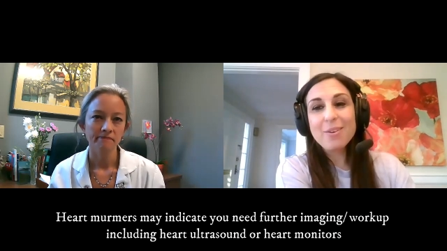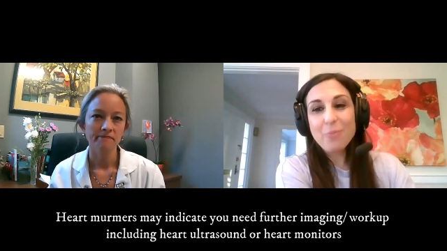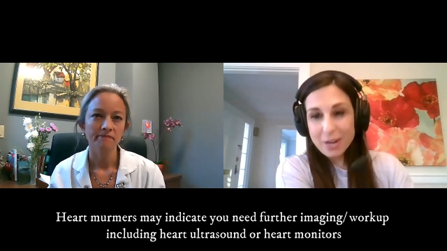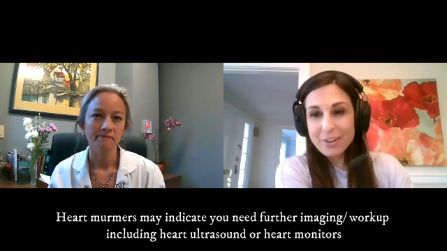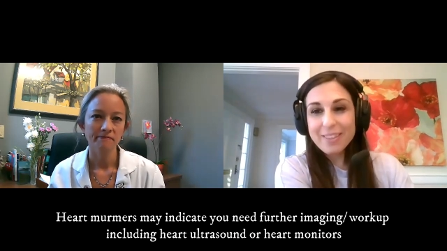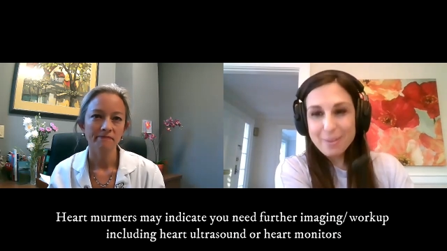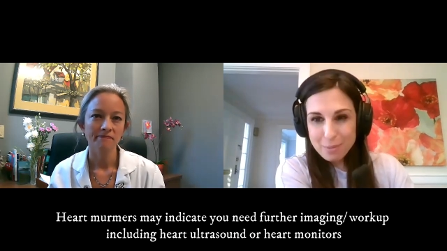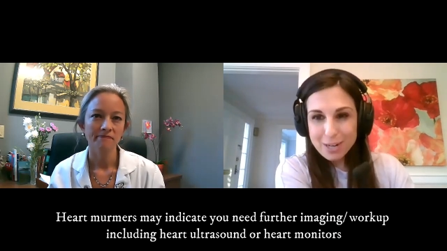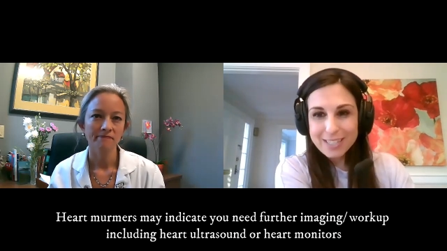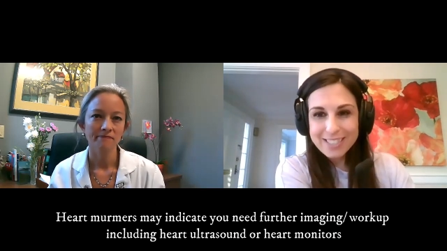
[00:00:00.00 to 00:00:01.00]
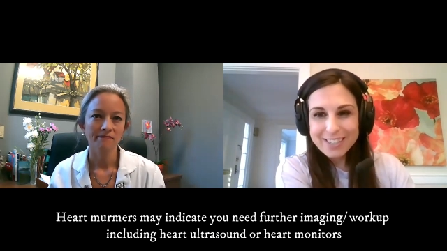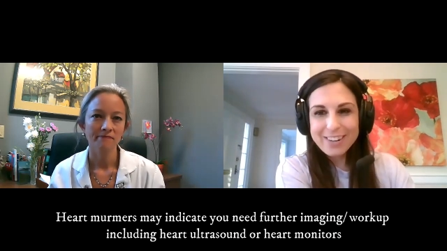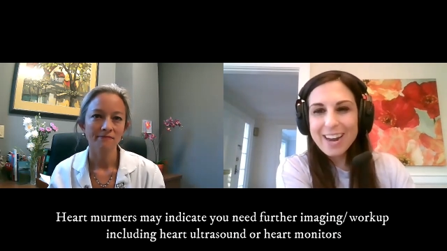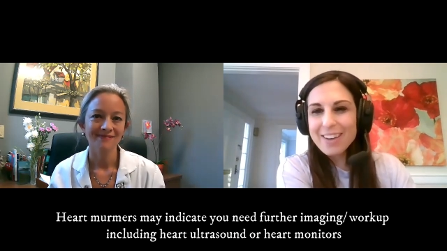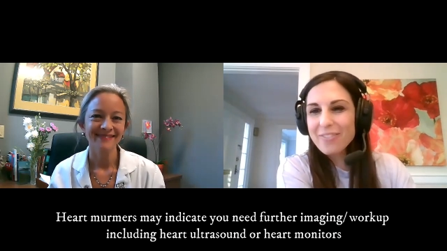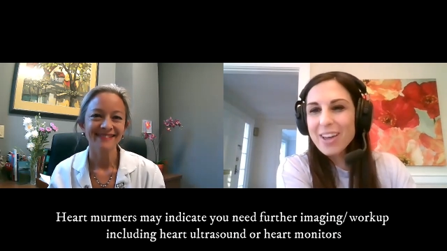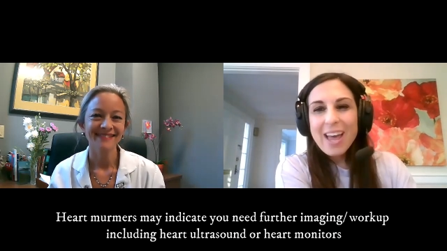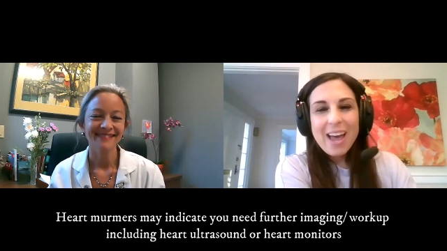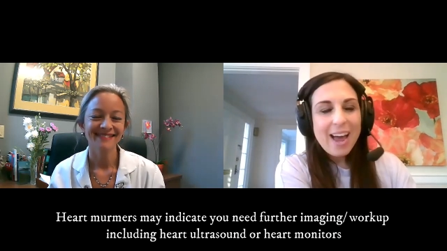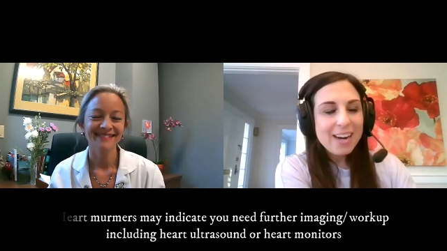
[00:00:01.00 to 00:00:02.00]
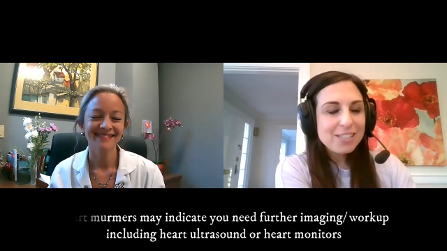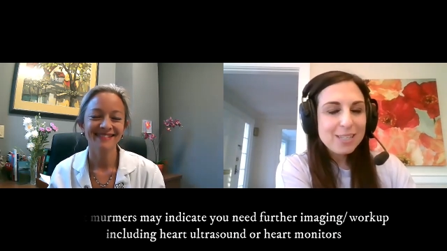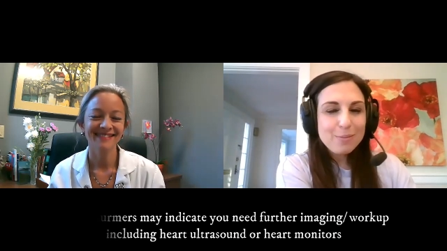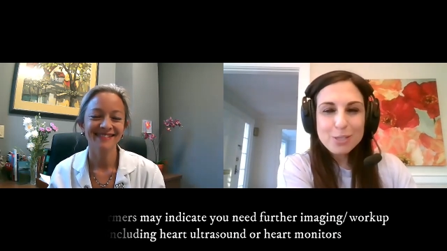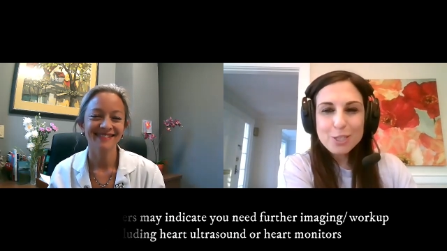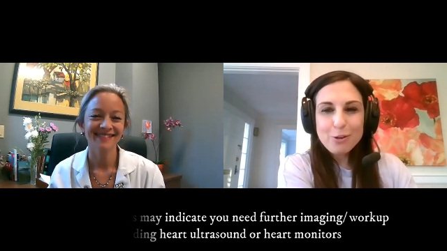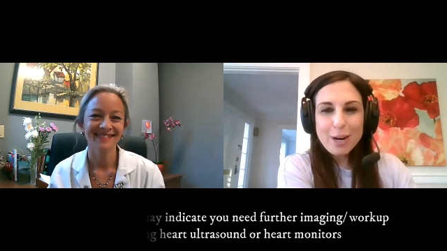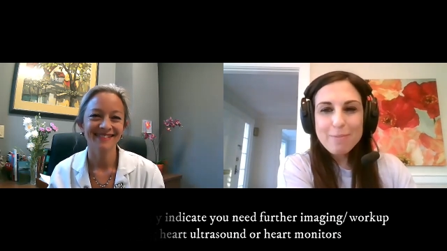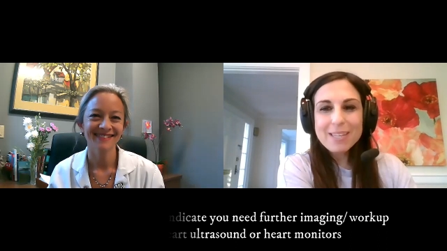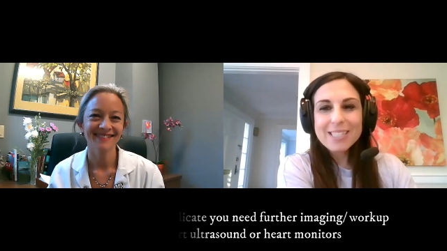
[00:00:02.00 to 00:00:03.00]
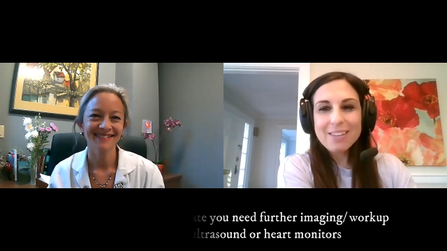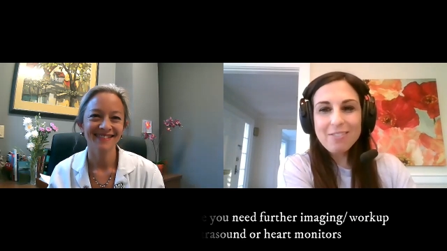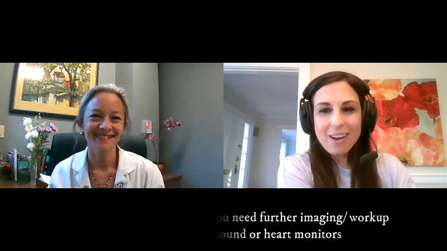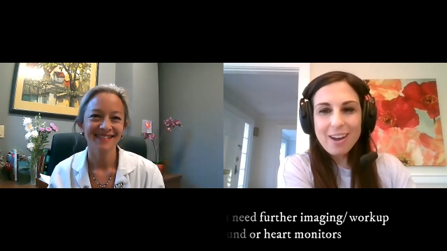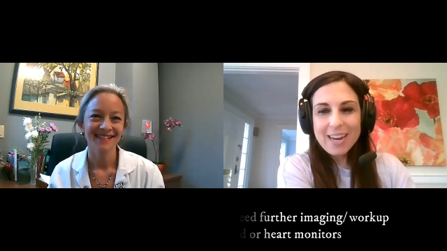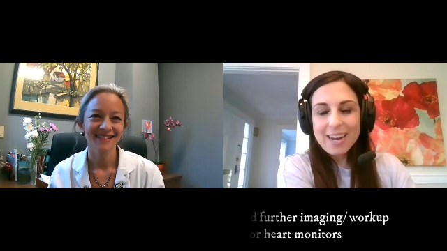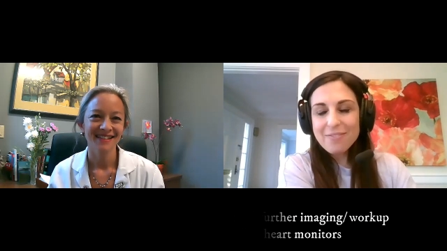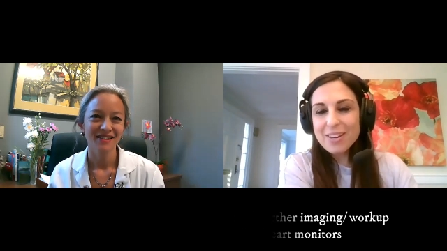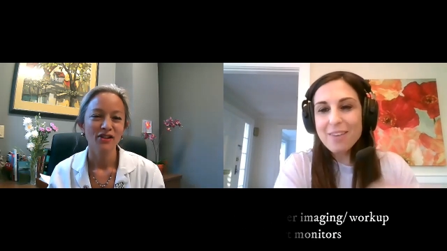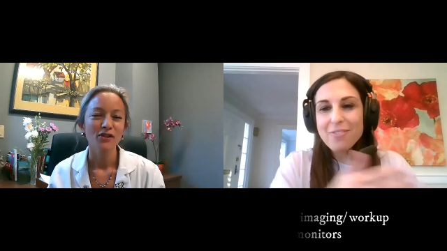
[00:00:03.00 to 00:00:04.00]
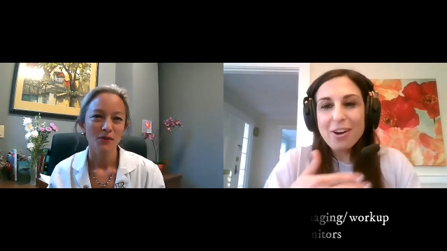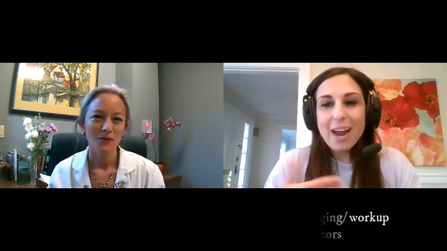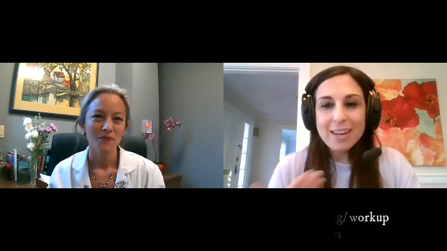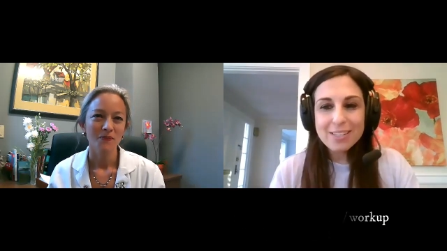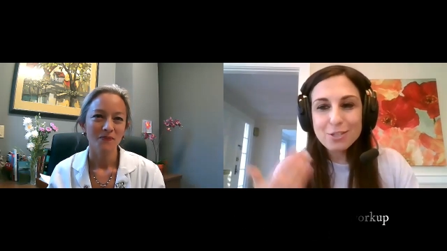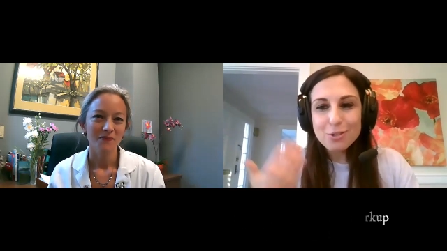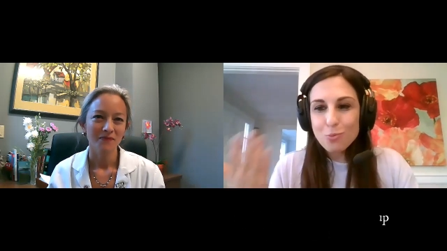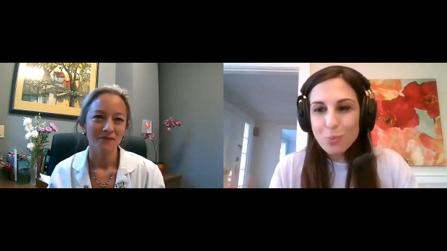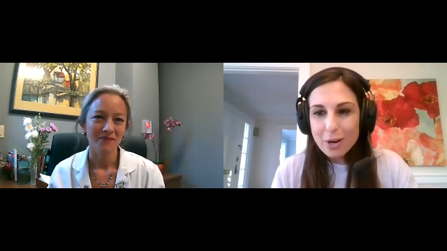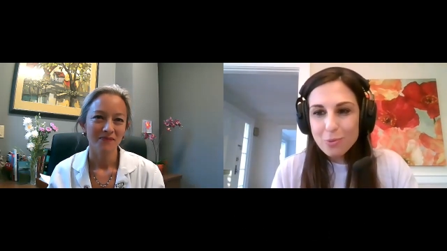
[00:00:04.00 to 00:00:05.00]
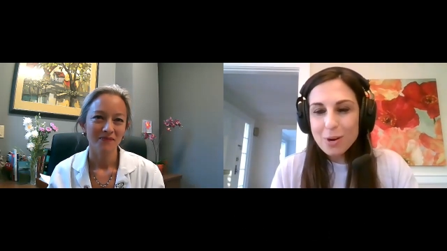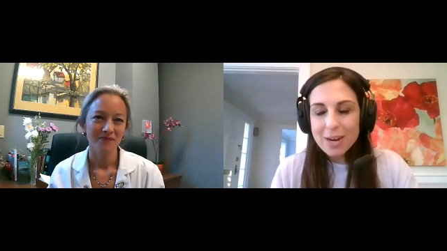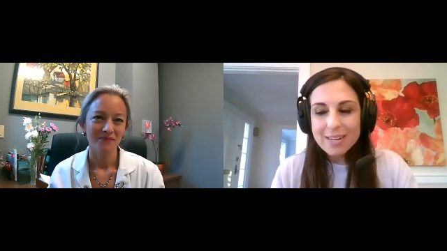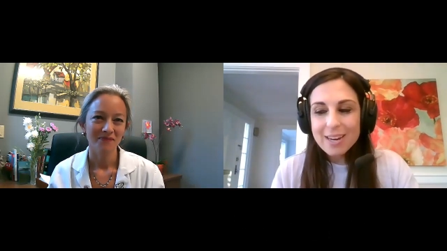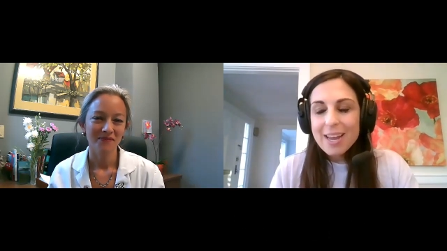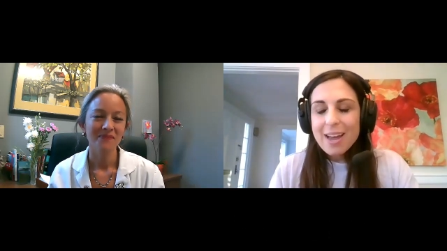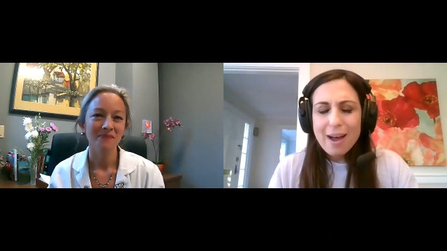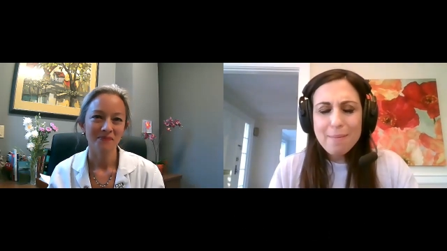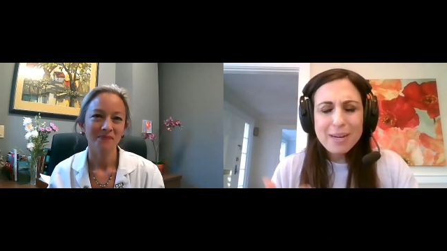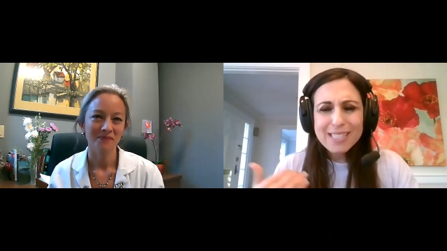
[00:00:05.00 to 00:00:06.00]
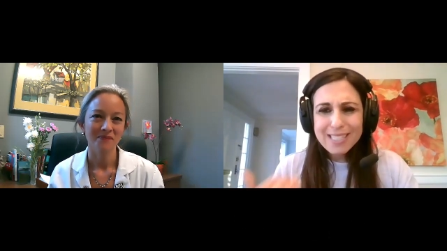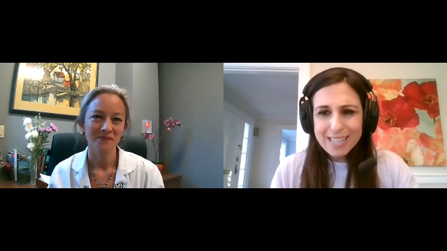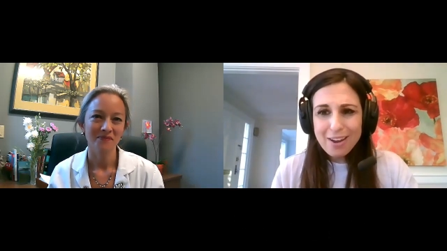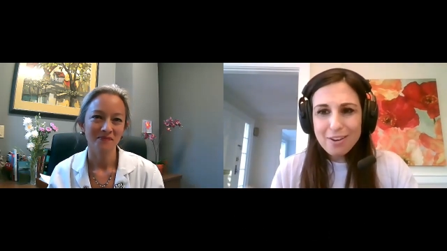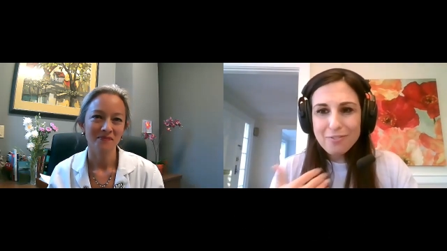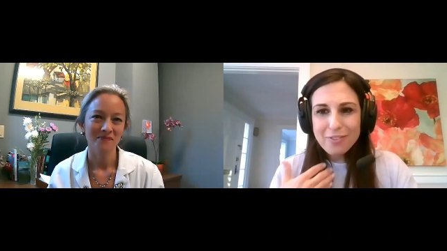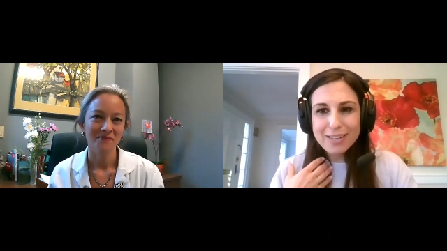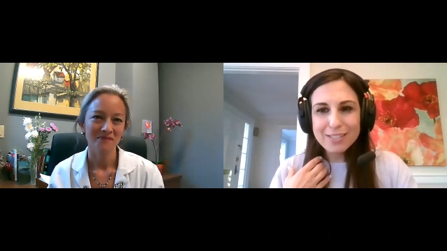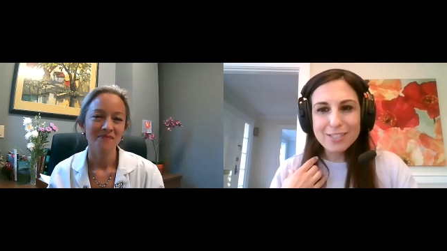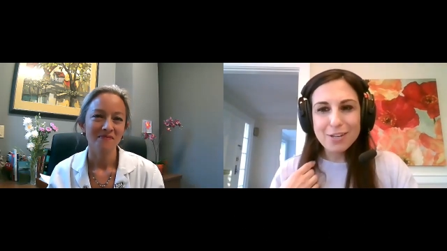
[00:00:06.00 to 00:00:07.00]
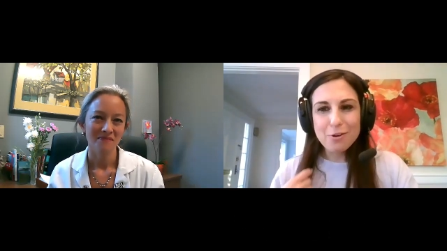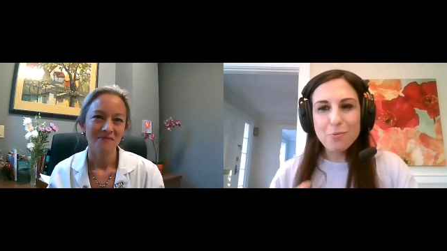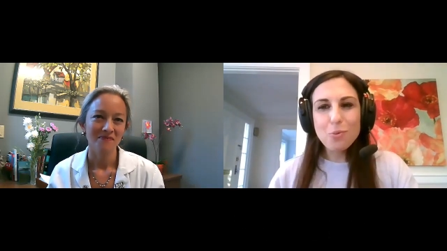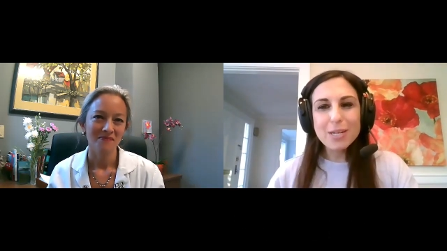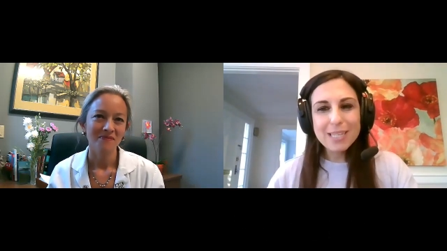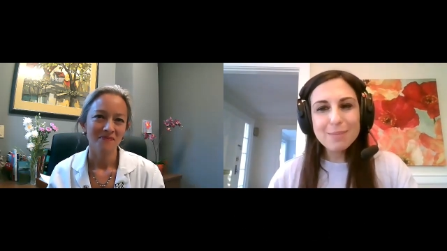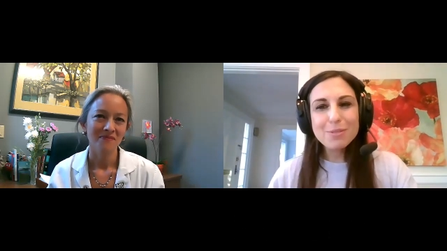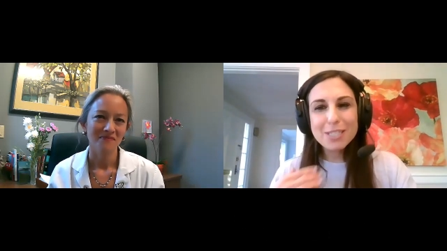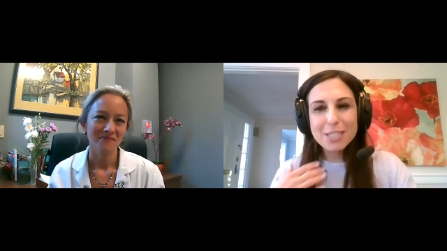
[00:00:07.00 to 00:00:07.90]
Speaker 1: wearing the monitor? I've actually prescribed this a lot. I've never had to wear one myself. And so what tips